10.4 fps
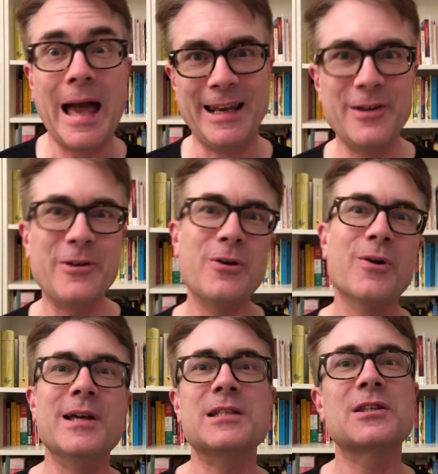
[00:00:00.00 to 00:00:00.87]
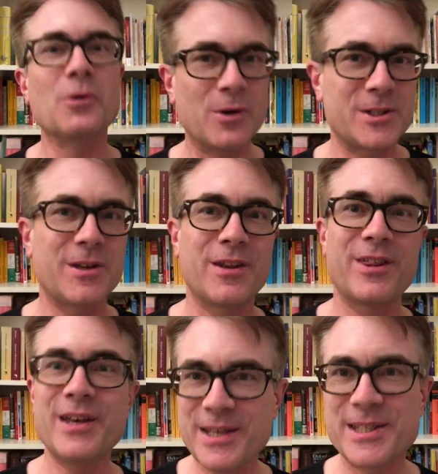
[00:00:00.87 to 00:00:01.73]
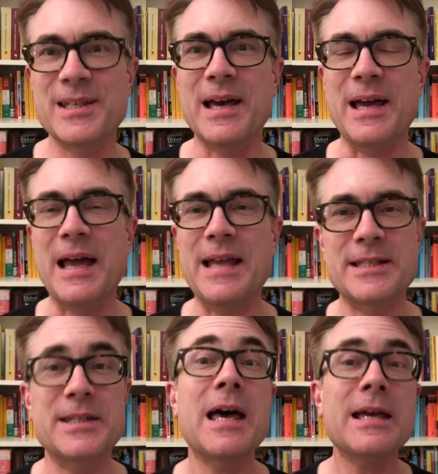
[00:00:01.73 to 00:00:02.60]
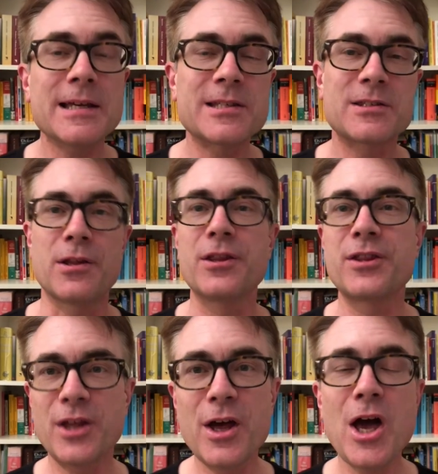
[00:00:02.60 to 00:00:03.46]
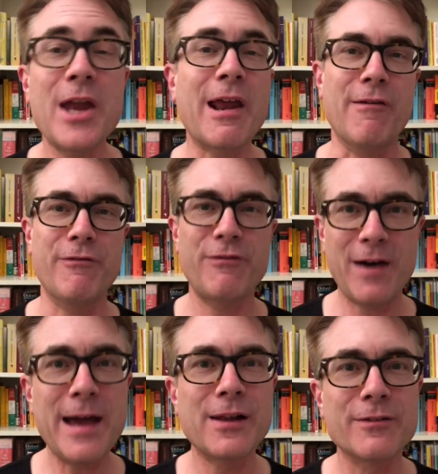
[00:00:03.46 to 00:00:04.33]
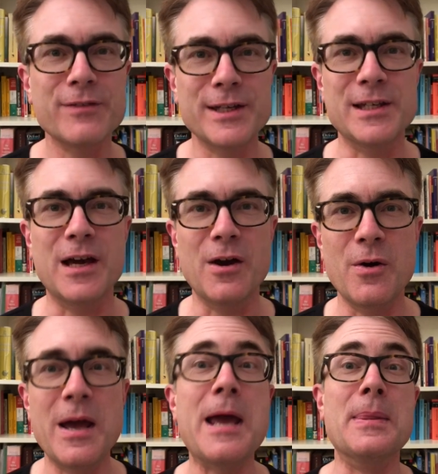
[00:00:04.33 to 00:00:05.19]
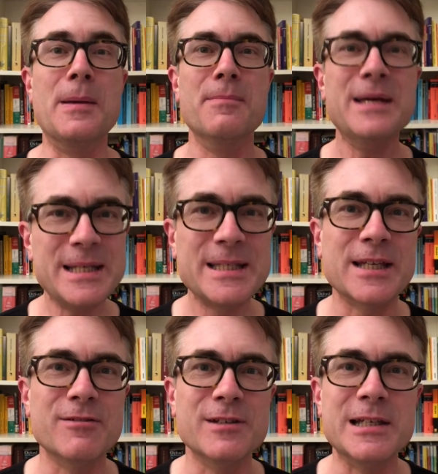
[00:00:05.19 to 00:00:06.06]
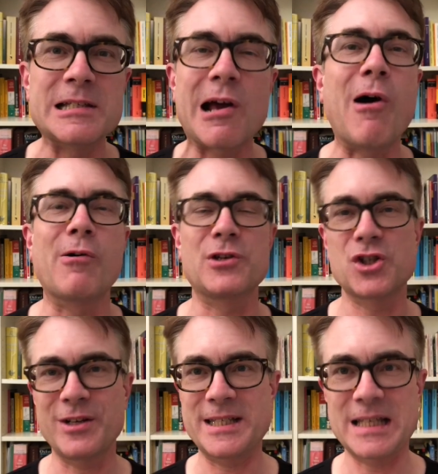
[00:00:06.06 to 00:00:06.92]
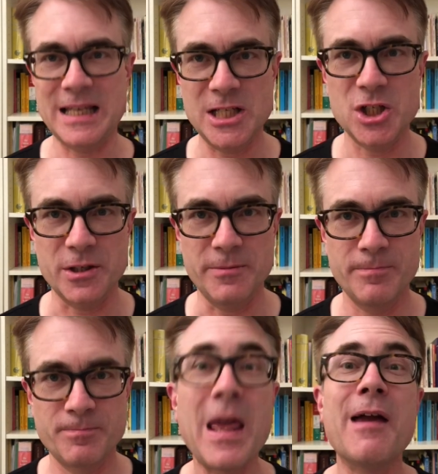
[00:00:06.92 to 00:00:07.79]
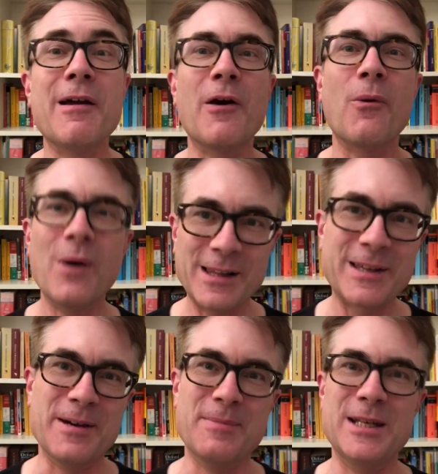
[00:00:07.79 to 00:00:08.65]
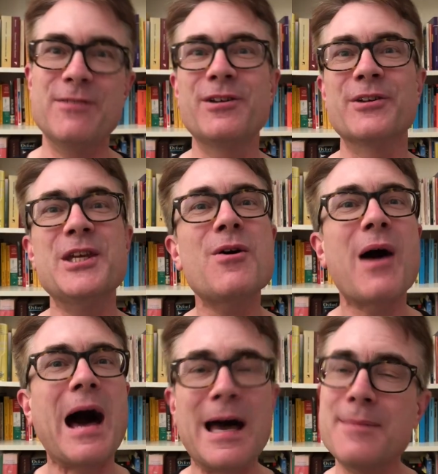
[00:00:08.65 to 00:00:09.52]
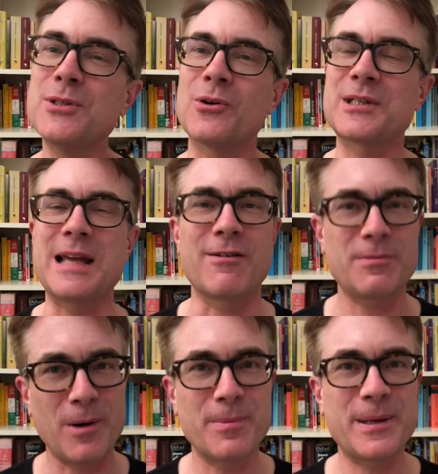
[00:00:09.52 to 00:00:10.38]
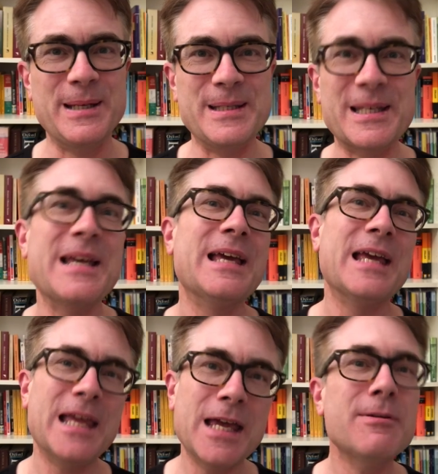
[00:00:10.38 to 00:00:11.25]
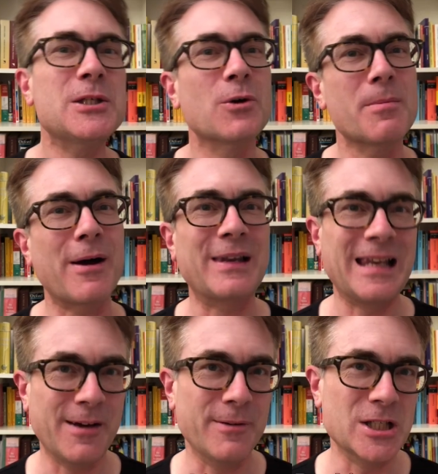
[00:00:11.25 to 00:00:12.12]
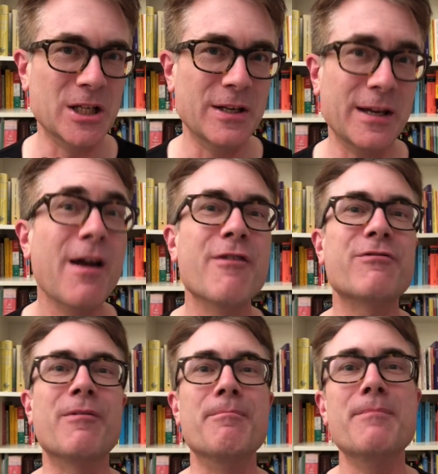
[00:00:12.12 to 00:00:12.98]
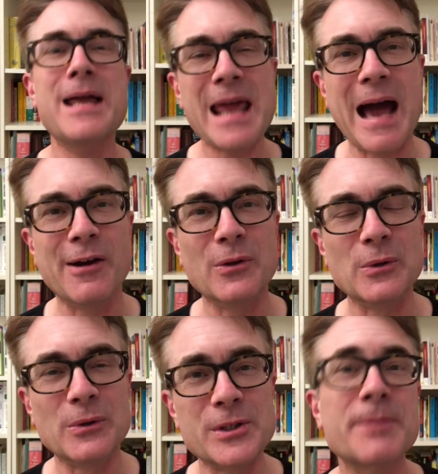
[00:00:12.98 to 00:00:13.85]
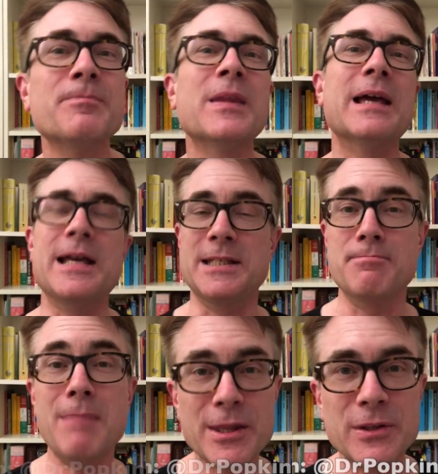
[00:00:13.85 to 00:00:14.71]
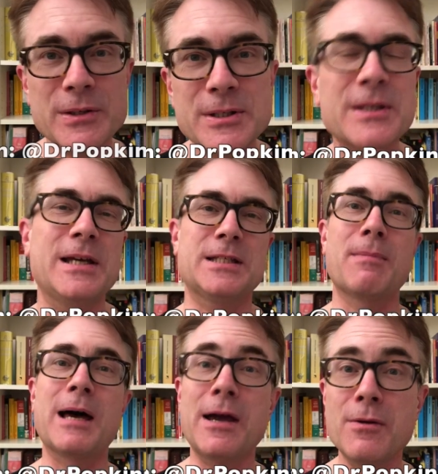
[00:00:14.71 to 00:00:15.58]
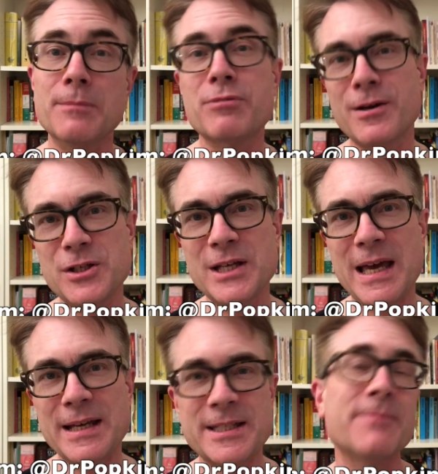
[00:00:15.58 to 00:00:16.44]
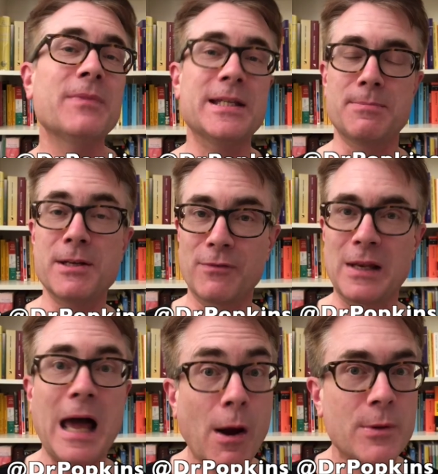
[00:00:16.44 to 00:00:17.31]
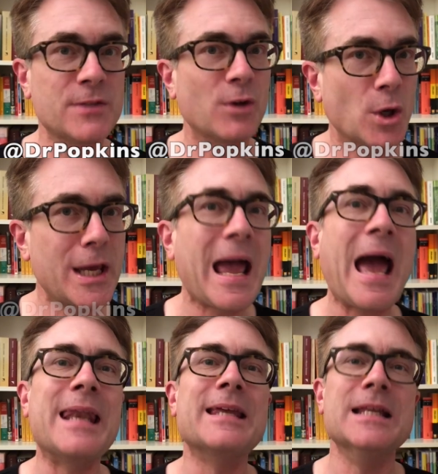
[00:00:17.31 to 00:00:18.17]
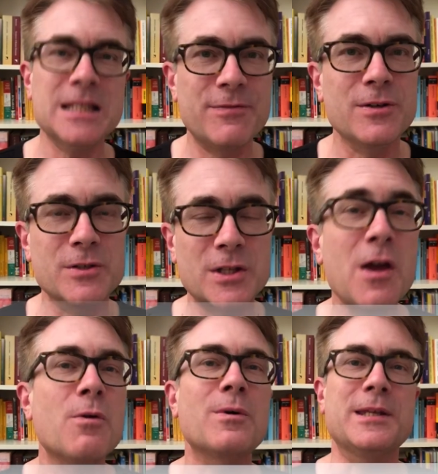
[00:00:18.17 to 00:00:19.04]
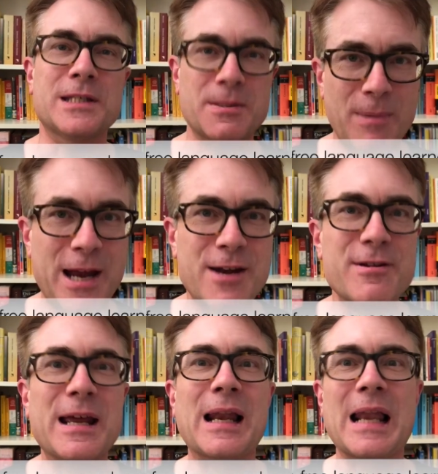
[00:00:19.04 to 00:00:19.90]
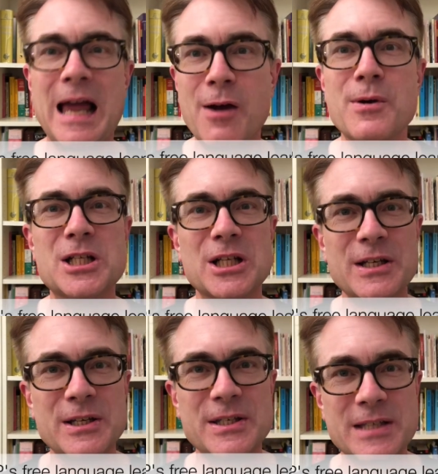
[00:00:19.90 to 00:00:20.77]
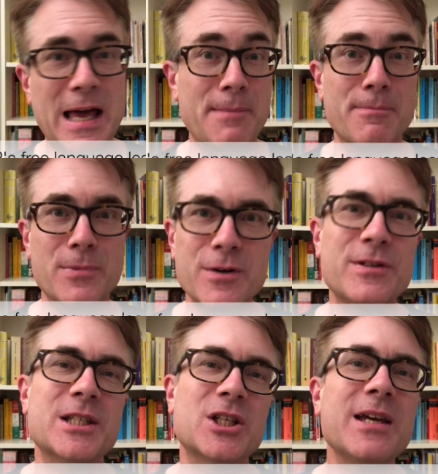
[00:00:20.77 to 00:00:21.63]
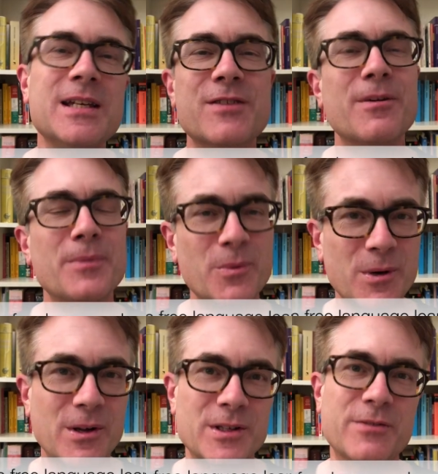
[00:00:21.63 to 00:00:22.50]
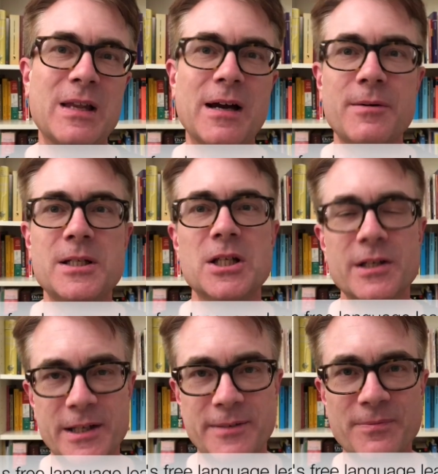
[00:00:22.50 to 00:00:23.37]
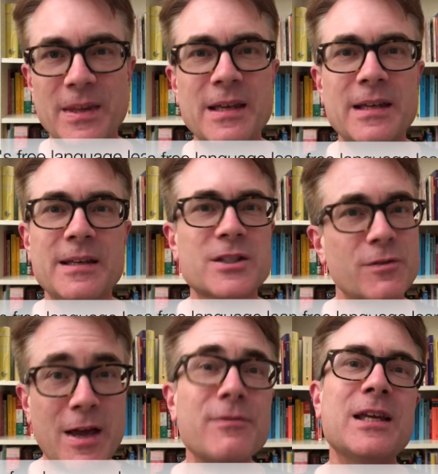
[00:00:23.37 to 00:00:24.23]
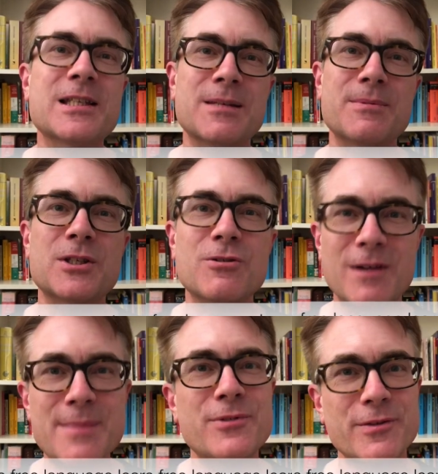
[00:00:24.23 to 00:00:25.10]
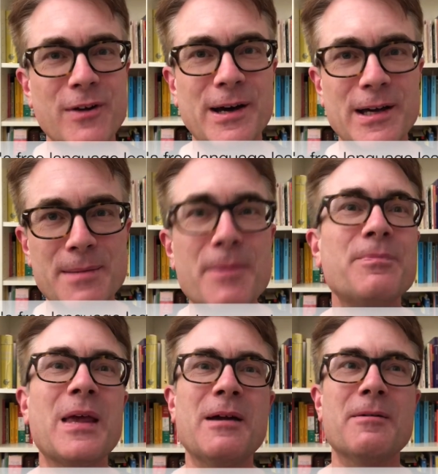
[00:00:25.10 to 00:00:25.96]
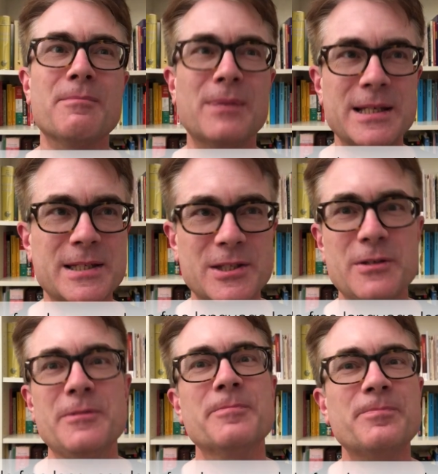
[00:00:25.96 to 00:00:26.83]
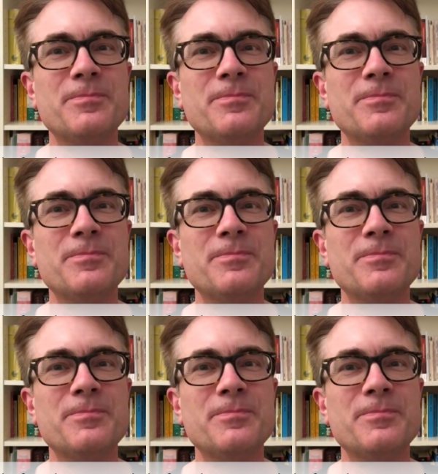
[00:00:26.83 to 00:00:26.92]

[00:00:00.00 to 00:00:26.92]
Hello, it's Thoughts on Thursday, and today it's the third and final video in the mini-series on translation. Welcome, and if you're new, I'm Dr. Gareth Popkins. Here we talk about language learning from many angles. It's methods, it's my own projects, it's a bit of language vlogging and interviews with inspiring language learners and movers and shakers from the world of language learning. So if you haven't yet subscribed for the vibe, please do.